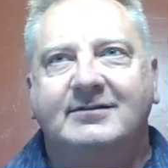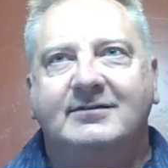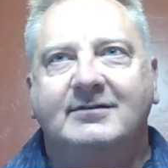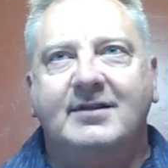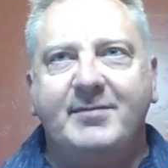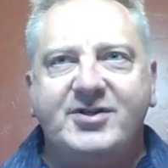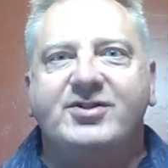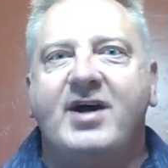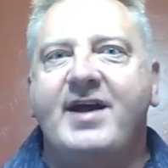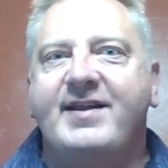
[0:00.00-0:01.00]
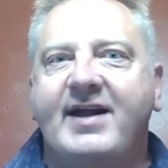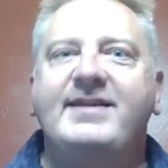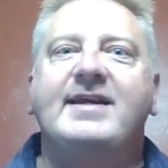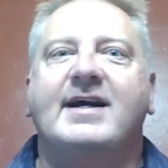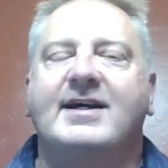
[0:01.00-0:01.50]
let me try that. I
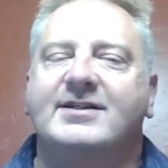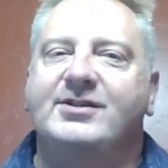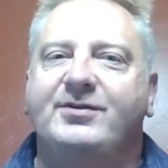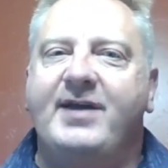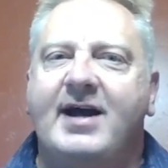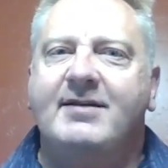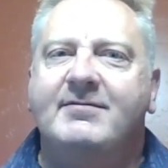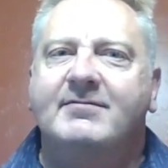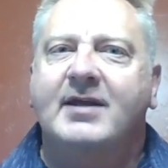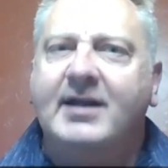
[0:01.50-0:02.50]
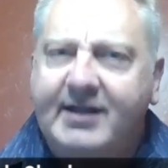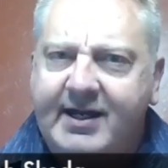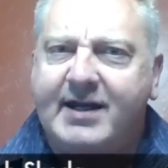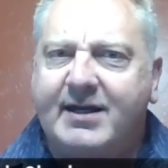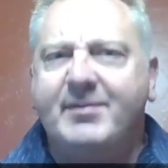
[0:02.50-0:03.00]
think I can do that.
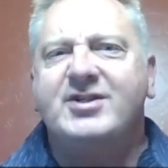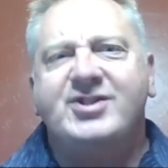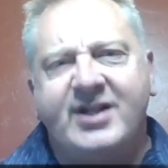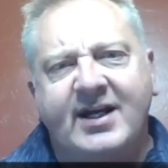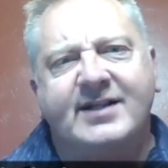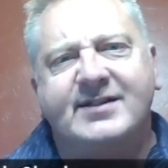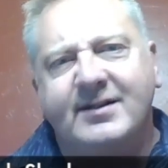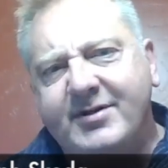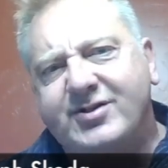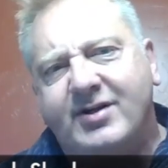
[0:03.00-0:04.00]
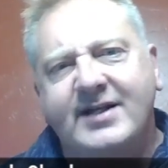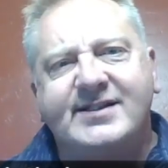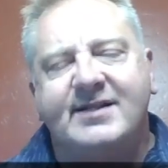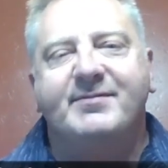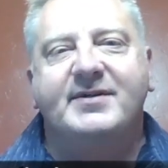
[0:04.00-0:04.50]
Yeah, give me a chance. Let me try
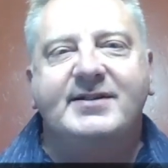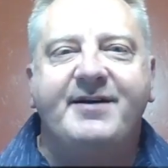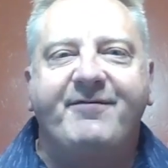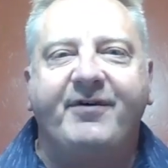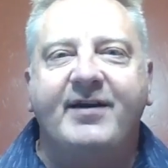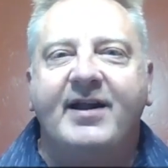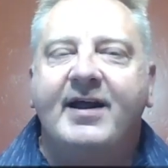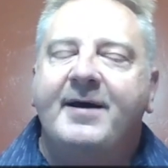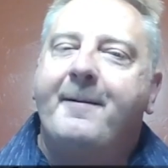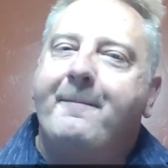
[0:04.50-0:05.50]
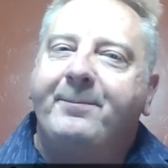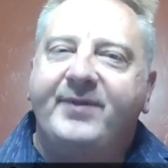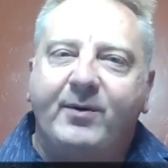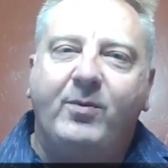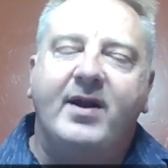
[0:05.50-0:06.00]
something different
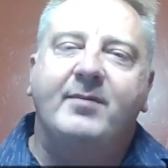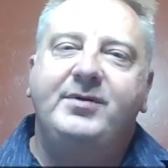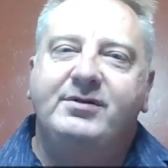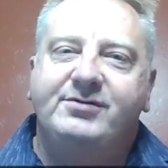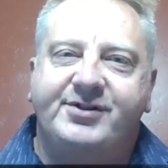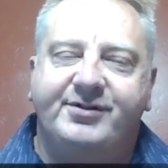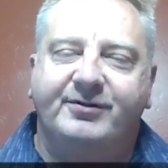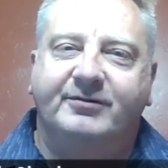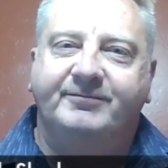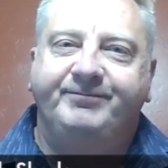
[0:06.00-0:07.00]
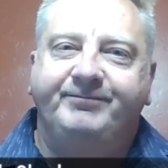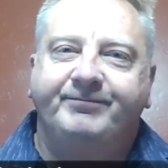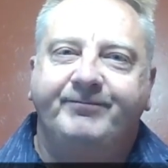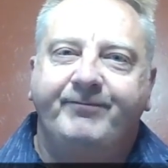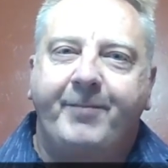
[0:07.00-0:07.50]
than what I'm used to.
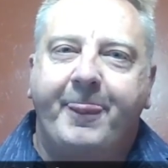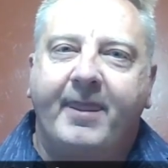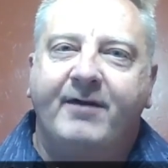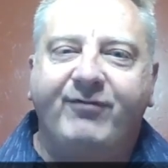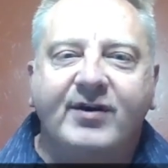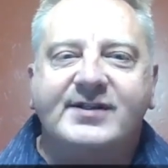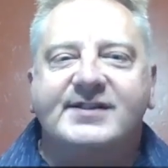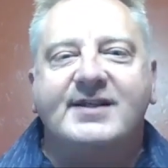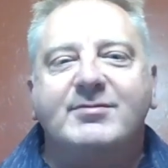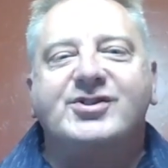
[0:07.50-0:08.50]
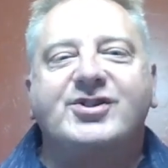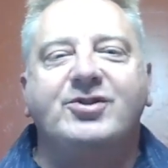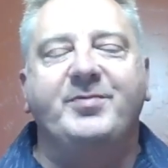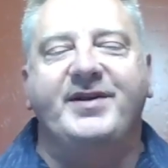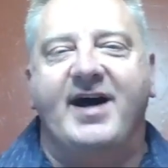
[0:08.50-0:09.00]
For instance, I'm a
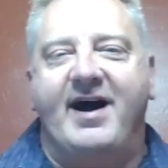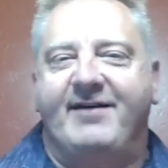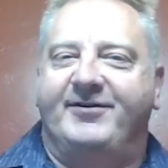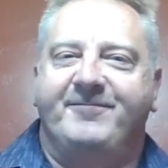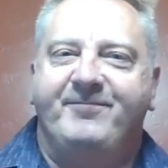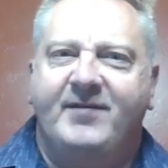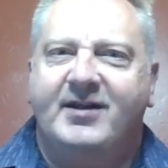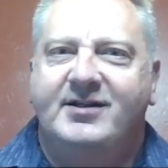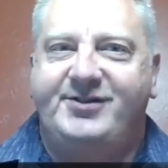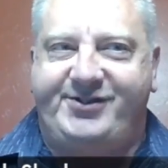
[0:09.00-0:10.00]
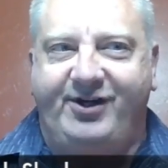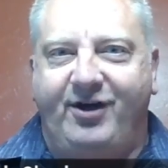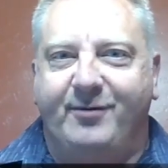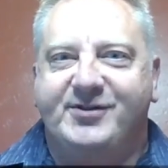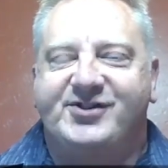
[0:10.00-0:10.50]
scuba diver. Sure,
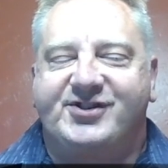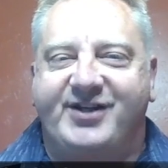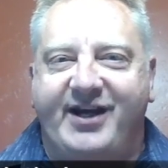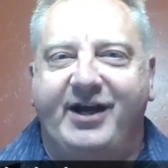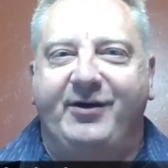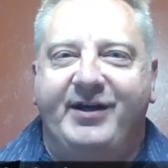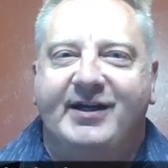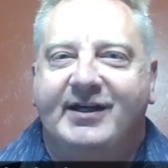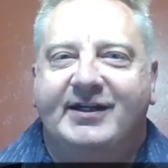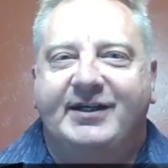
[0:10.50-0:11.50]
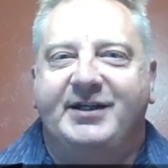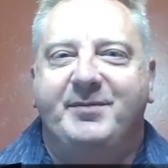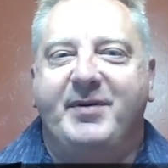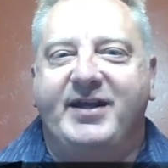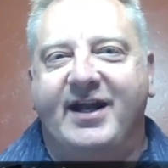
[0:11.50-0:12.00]
it was scary in the
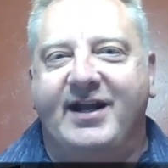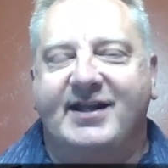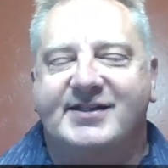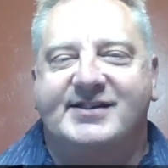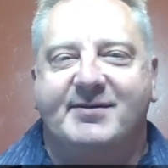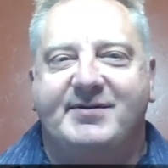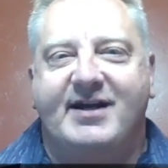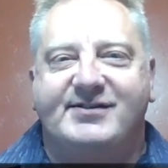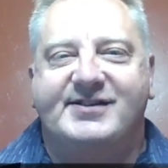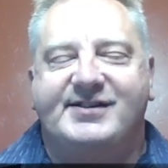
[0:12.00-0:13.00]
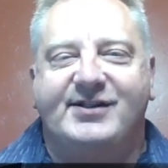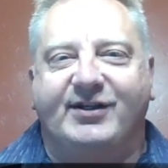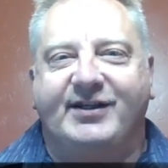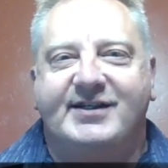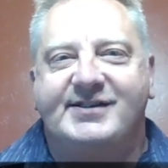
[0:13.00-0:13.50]
beginning, and sometimes it
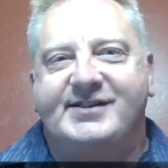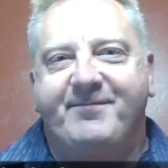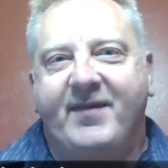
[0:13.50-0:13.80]
still is.